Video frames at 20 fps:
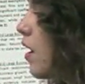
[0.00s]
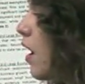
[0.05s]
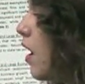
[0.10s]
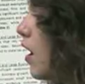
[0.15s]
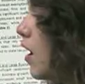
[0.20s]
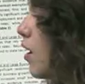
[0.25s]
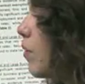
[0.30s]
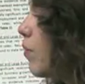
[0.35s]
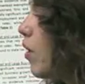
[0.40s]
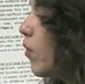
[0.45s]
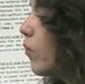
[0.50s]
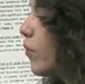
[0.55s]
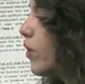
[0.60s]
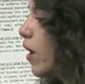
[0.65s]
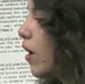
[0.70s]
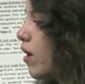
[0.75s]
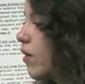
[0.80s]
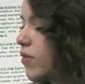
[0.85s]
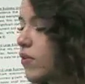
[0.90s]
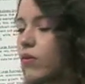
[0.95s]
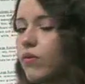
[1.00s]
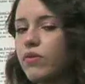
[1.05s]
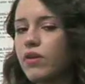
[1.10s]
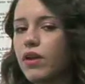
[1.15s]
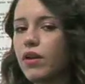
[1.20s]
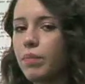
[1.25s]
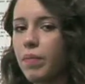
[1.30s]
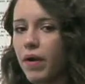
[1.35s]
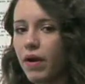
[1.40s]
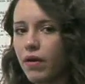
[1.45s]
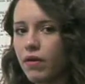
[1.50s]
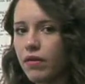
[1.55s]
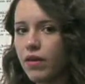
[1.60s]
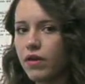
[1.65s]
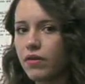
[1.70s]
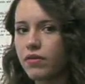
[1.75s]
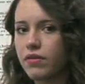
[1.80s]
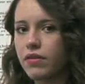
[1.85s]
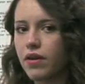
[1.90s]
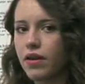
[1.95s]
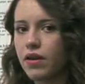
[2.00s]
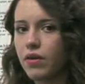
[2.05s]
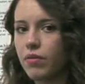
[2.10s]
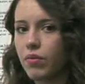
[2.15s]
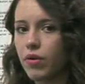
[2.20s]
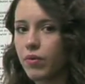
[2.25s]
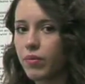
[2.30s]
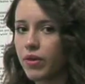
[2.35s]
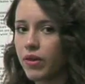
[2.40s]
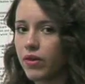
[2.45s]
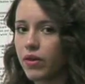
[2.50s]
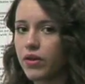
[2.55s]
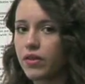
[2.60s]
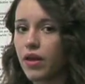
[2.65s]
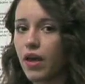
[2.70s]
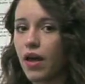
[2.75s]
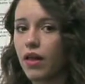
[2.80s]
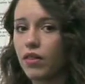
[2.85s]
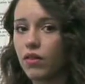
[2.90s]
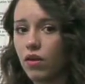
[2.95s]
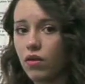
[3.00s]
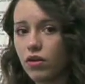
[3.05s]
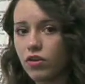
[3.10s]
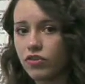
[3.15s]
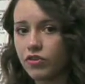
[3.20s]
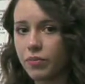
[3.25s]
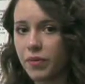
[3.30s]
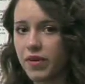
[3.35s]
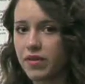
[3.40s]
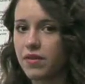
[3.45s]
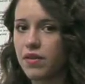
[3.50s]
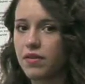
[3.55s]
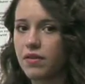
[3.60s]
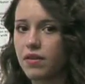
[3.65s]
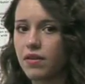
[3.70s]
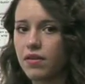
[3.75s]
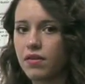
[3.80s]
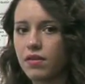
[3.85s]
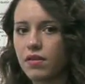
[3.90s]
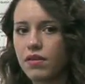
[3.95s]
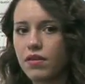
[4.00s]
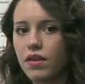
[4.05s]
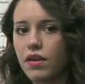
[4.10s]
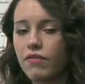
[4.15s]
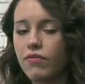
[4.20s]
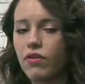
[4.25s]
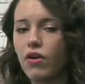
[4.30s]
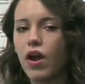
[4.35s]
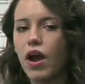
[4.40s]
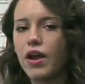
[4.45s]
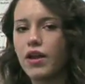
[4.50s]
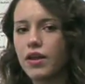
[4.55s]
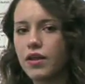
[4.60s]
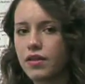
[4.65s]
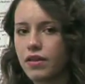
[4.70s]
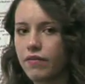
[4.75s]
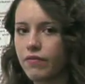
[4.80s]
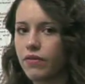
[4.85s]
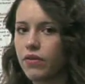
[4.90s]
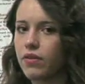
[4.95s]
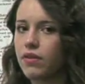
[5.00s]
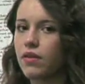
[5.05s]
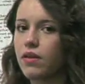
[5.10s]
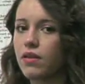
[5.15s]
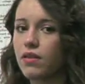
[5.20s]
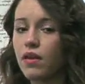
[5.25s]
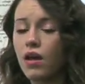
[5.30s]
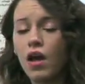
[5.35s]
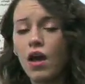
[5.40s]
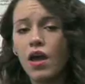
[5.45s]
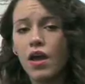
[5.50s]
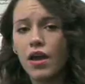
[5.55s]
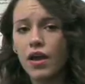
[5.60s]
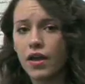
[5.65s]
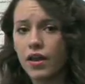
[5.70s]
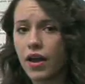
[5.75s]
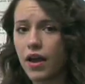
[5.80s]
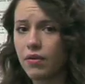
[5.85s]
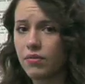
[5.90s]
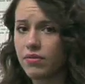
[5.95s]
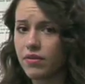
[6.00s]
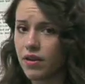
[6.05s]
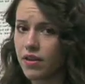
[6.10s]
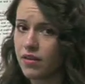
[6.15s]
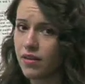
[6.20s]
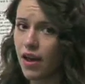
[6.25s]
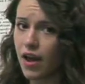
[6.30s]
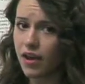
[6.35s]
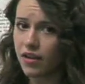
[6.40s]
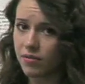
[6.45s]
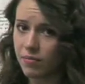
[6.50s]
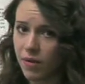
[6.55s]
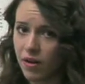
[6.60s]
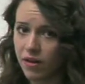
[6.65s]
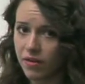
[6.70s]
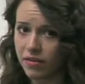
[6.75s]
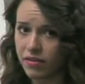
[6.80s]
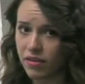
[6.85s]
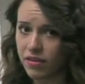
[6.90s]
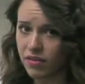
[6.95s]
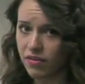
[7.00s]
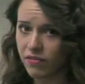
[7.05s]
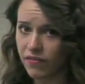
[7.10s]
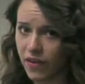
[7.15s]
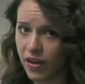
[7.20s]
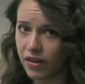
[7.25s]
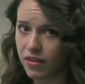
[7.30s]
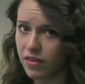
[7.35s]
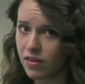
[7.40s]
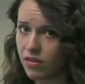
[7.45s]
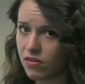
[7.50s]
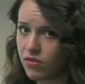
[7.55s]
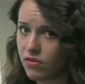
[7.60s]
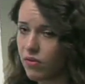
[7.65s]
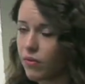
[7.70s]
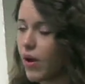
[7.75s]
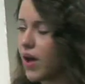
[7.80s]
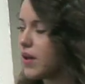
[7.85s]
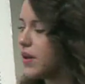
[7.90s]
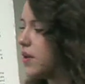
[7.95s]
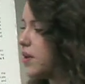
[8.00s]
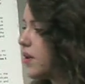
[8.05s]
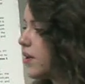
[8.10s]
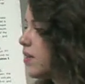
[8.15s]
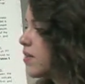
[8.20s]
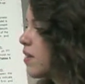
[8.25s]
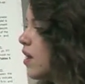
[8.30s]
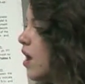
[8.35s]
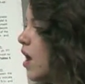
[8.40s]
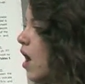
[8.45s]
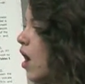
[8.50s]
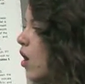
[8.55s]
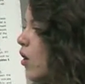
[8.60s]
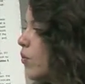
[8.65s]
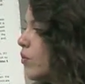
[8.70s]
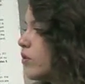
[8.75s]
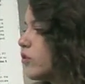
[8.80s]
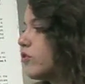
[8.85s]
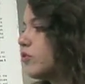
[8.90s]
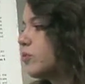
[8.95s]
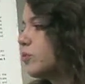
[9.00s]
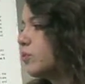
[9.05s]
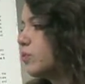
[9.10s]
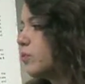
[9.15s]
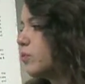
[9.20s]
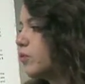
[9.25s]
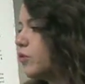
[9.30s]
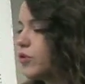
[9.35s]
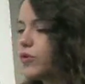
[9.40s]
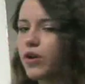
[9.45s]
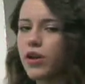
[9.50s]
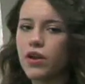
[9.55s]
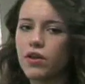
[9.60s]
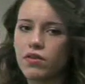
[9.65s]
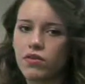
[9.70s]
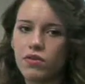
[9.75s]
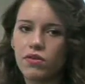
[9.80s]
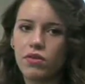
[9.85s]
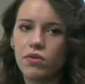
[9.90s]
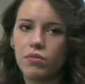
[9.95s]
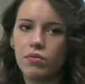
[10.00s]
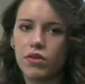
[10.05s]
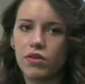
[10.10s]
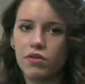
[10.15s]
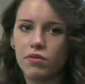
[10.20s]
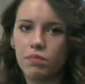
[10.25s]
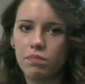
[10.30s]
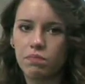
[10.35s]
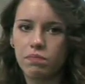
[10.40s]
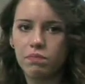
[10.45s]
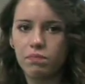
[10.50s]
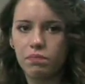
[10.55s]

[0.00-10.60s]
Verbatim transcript: Um, we also did a parallel study where we looked at large businesses to see if there are any differences in how state tax policies affect these two entities, which you can assume is